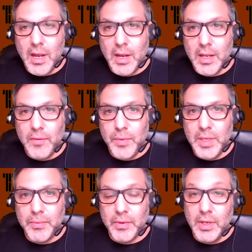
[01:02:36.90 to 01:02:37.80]
If
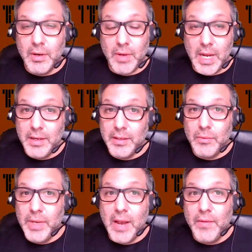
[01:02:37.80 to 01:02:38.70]
people,
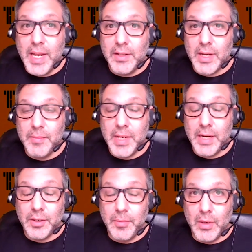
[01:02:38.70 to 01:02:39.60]
we haven't had time to
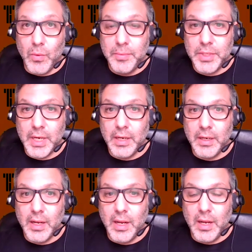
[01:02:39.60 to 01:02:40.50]
actually make a website.
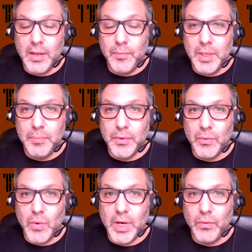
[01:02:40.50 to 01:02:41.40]
If
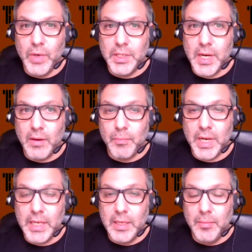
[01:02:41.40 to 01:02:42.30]
people want to reach out
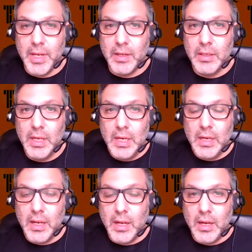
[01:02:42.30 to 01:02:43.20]
by email,
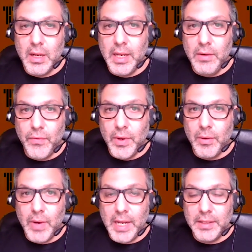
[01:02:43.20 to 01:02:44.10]

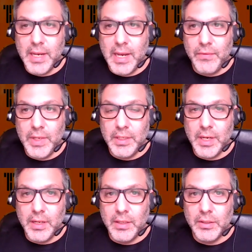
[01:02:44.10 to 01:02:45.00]

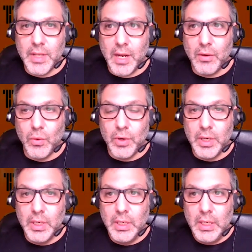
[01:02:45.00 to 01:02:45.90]

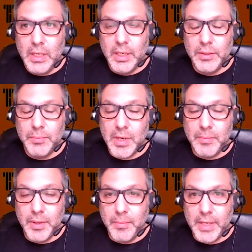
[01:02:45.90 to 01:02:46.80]
info@taaffeetenants.org is
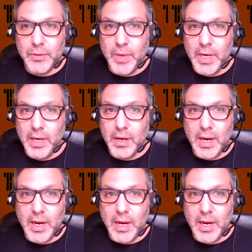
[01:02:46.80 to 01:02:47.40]
probably the best way.